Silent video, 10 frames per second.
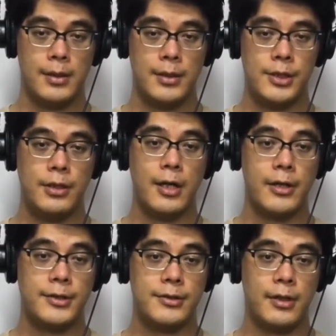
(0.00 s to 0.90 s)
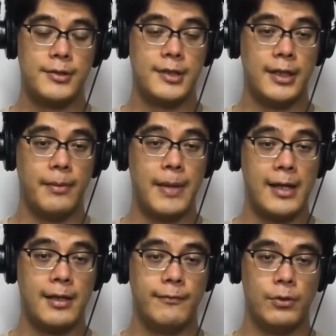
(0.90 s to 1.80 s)
She got her start singing
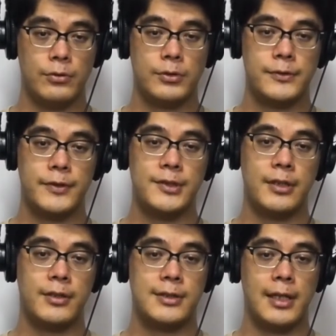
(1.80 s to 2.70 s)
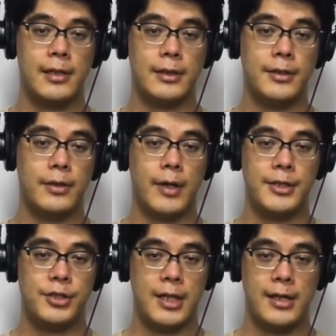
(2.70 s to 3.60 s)
backing vocals for singers like Linda
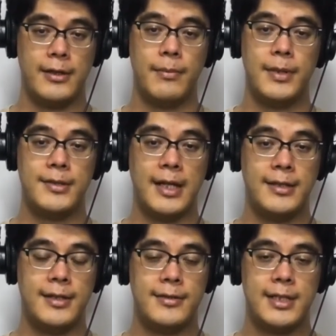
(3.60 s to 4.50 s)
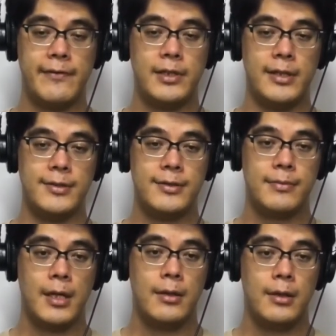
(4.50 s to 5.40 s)
Ronstadt in the mid-1970s,
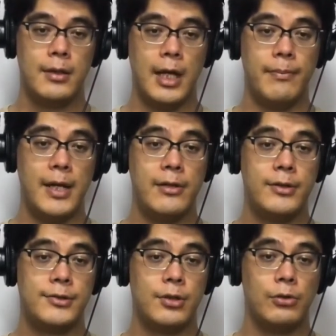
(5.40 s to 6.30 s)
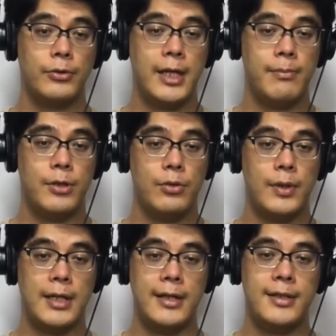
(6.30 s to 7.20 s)
and made her solo debut
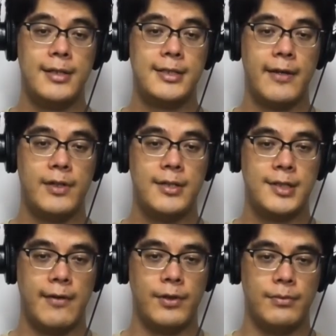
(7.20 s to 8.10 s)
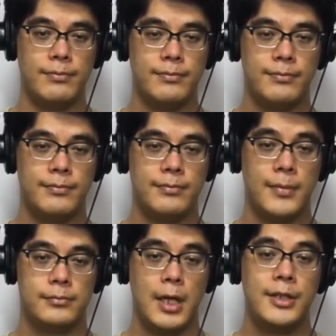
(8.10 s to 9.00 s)
in 1977.
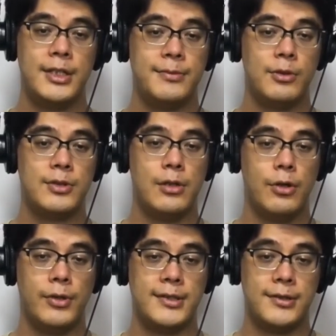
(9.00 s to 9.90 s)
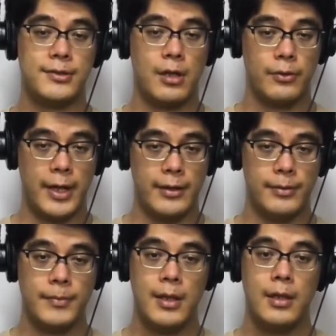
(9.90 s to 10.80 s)
She's mostly known as a songwriter,
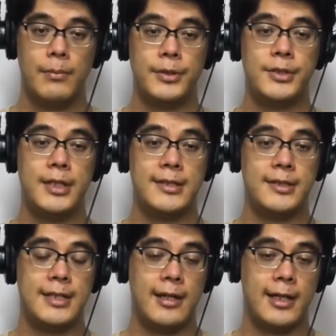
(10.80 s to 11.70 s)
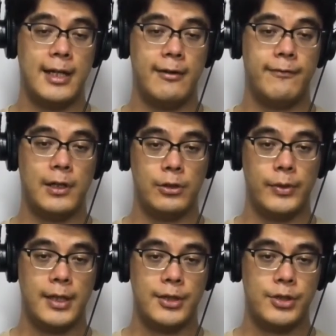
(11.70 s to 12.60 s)
but she has a dedicated
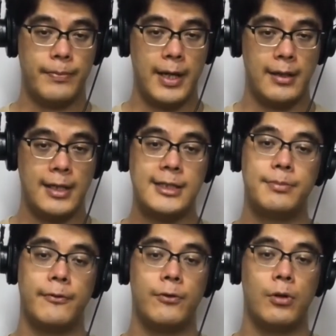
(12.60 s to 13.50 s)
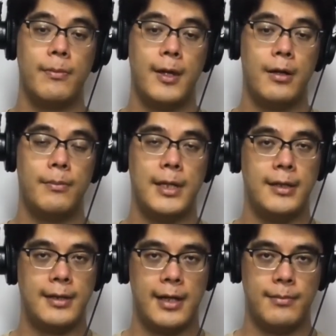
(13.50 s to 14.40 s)
following in Japan and has performed there many
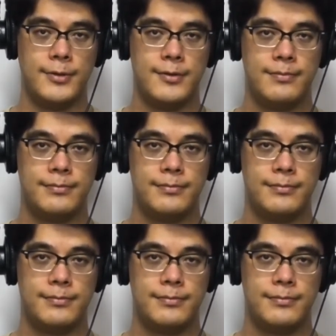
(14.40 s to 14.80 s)
times.